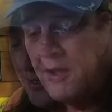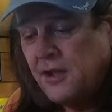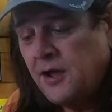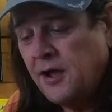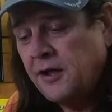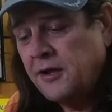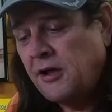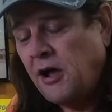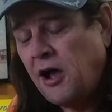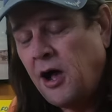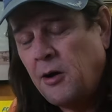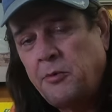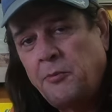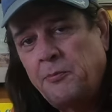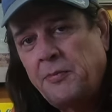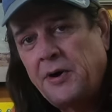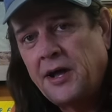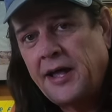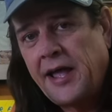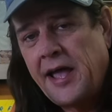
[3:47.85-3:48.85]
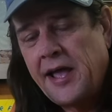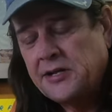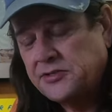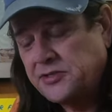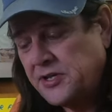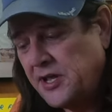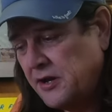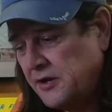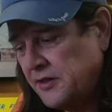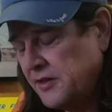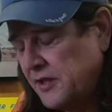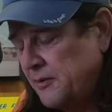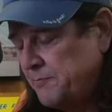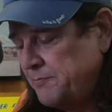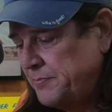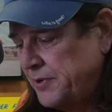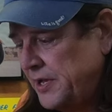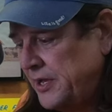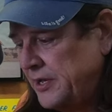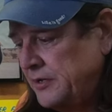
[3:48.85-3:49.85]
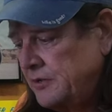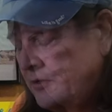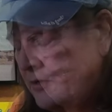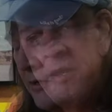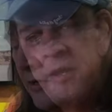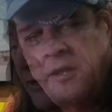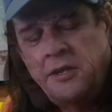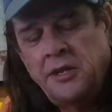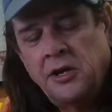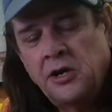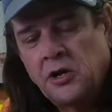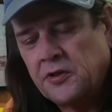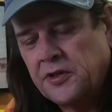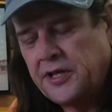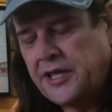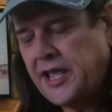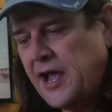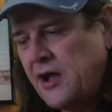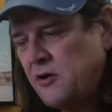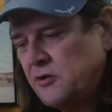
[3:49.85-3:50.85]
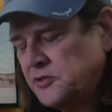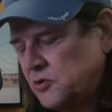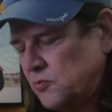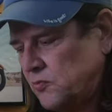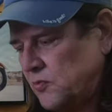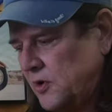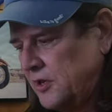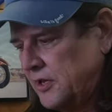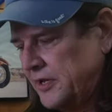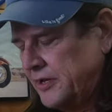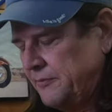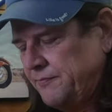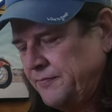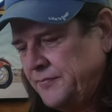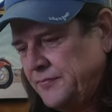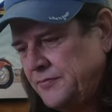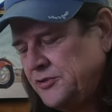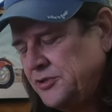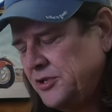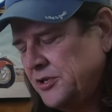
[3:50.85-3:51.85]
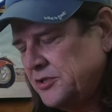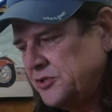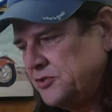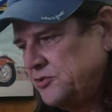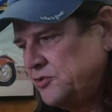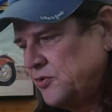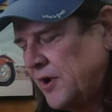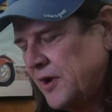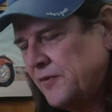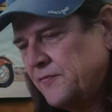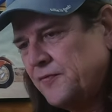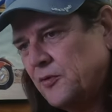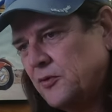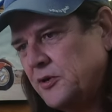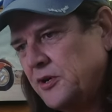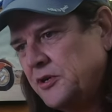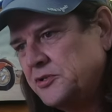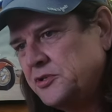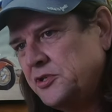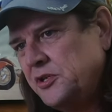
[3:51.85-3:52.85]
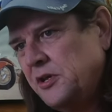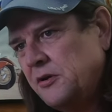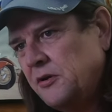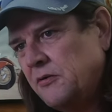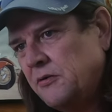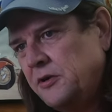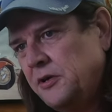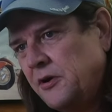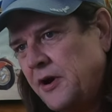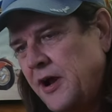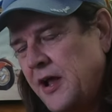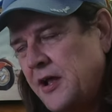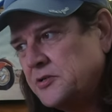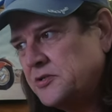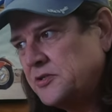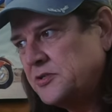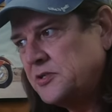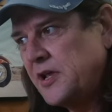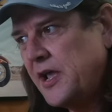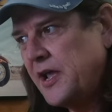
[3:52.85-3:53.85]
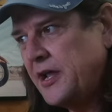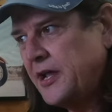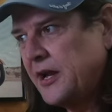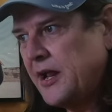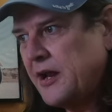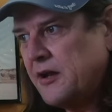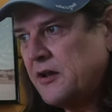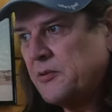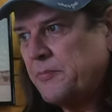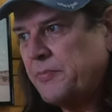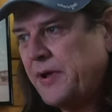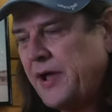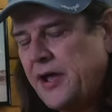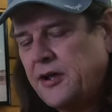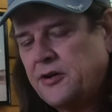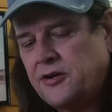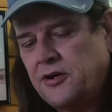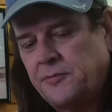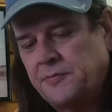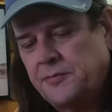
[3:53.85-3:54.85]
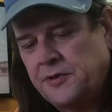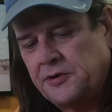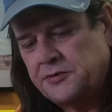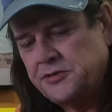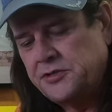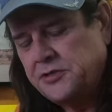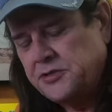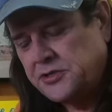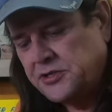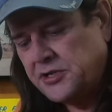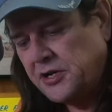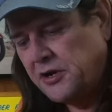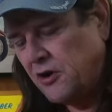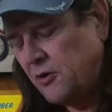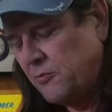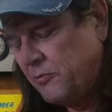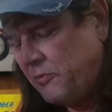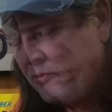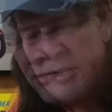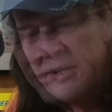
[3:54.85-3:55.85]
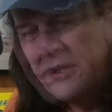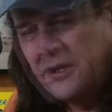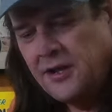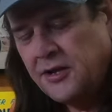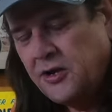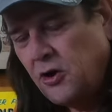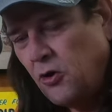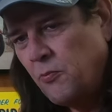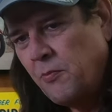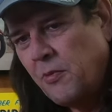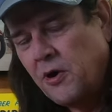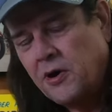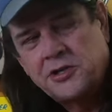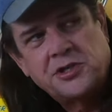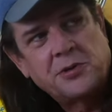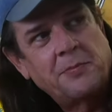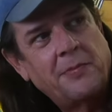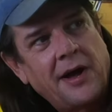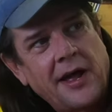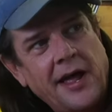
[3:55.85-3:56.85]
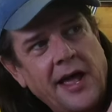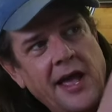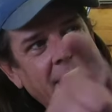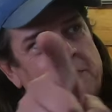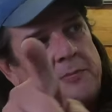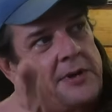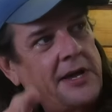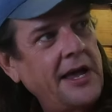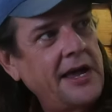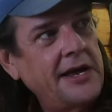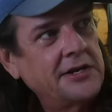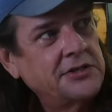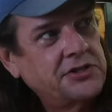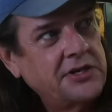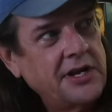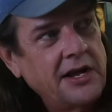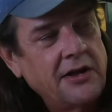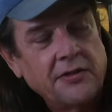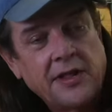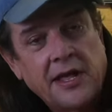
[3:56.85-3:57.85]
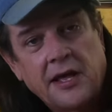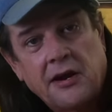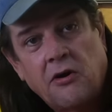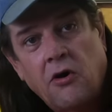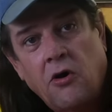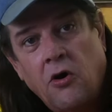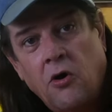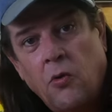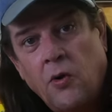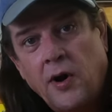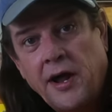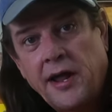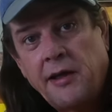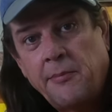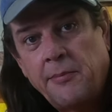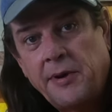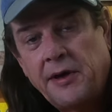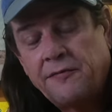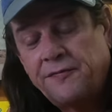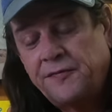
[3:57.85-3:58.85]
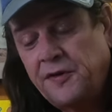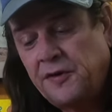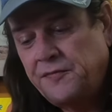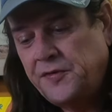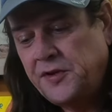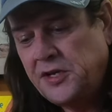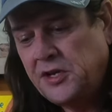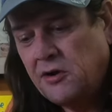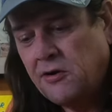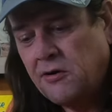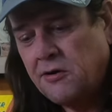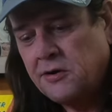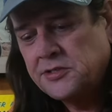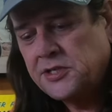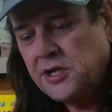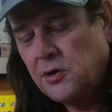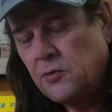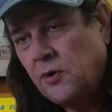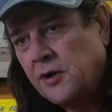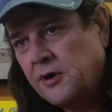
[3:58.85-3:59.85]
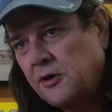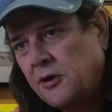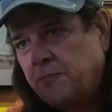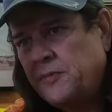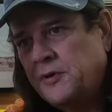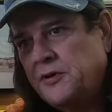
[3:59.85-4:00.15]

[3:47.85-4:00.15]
I cobble my ass out of that bed. You know, the gowns are really just dreadful because, you know, your ass is hanging out of the back of them. They're just terrible. I go marching my happy ass down that hallway about 50 yards. I went up